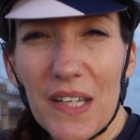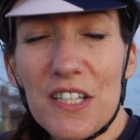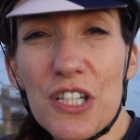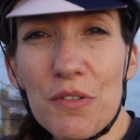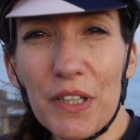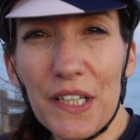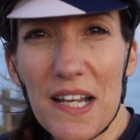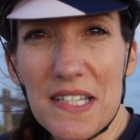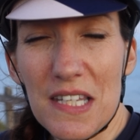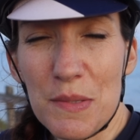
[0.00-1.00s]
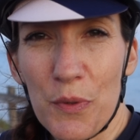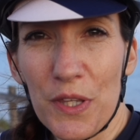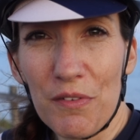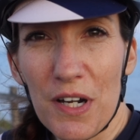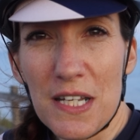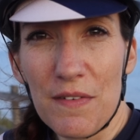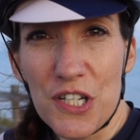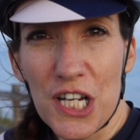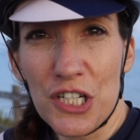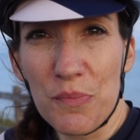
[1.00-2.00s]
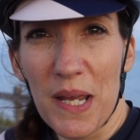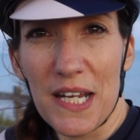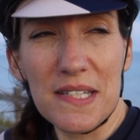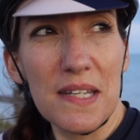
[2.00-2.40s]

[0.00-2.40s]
It's just really nice at this point in the ride to have a change of pace.